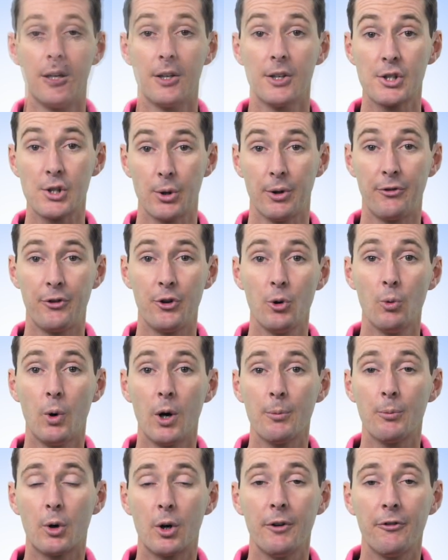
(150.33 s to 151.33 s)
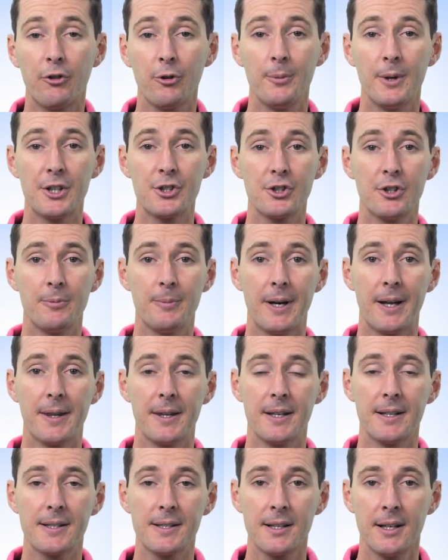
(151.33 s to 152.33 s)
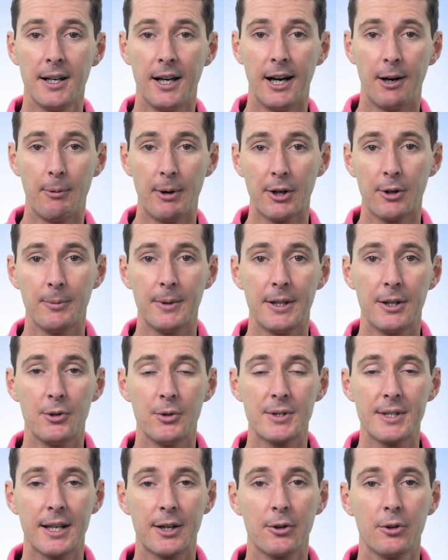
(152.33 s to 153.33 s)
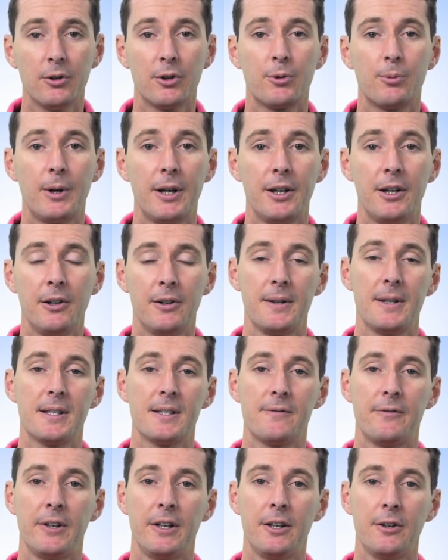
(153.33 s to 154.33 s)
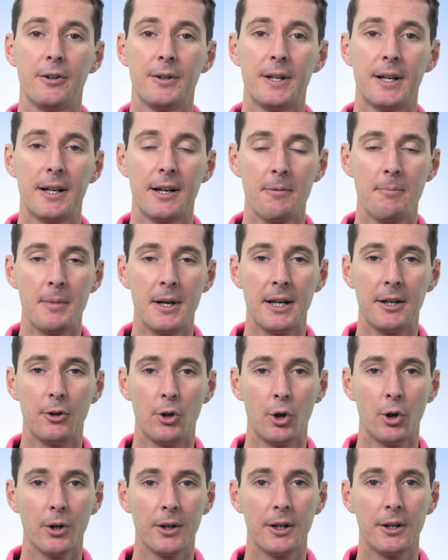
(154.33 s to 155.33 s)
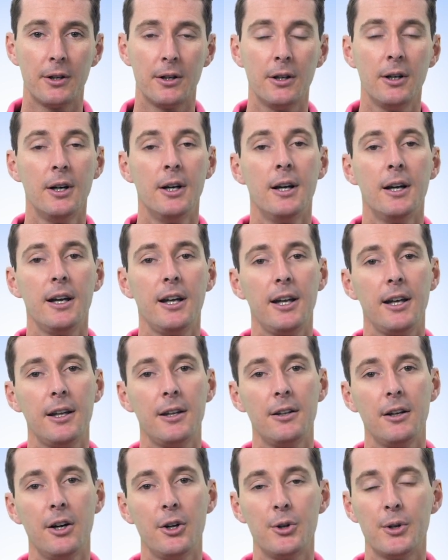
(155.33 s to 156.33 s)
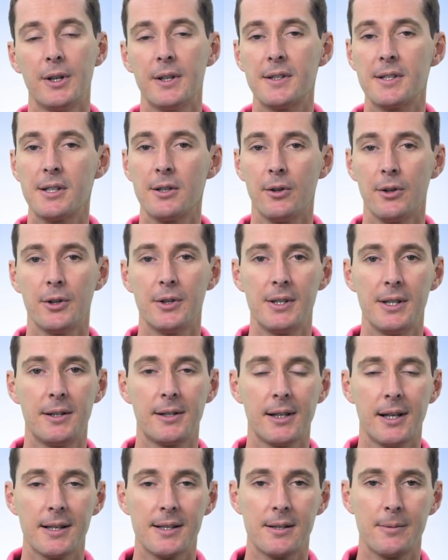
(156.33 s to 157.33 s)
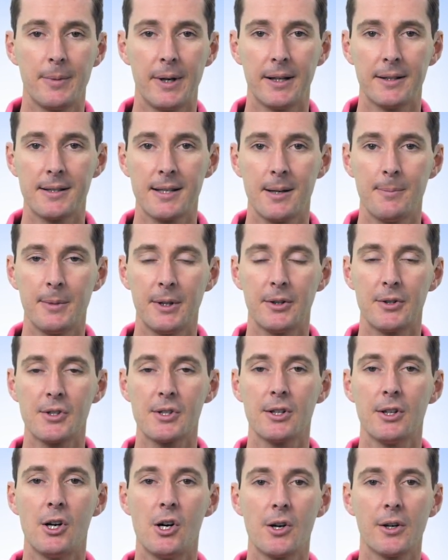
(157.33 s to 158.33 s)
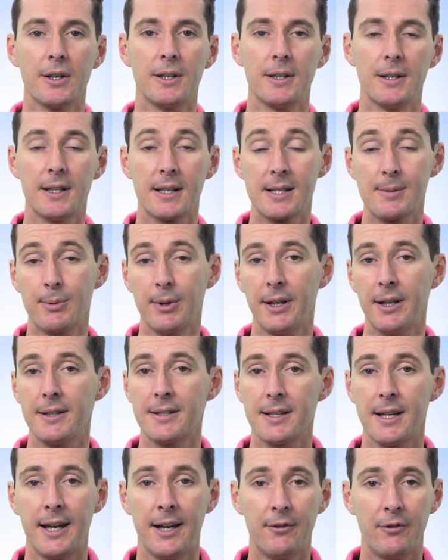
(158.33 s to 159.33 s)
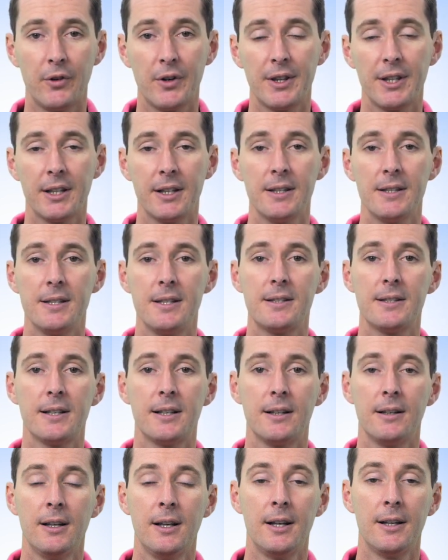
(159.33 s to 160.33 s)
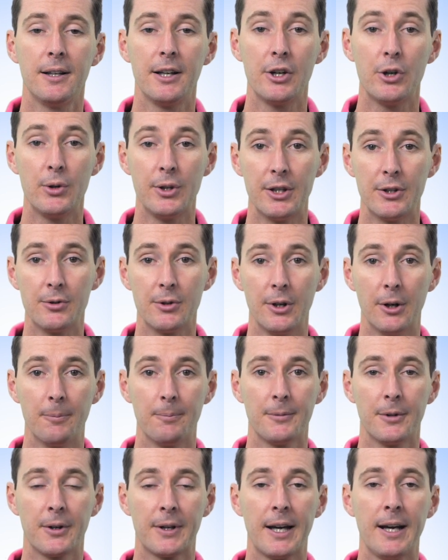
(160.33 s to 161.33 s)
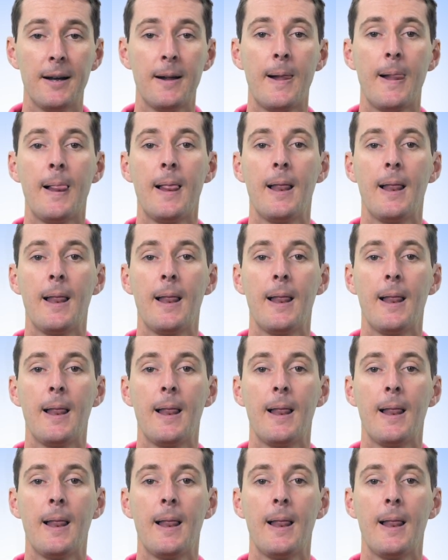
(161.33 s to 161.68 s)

So if you want more information about this, I recommend that you take a look right here at this video that I made earlier and uh, you can see all the details, about 10 minutes long and it explains everything in detail that you need to know, okay?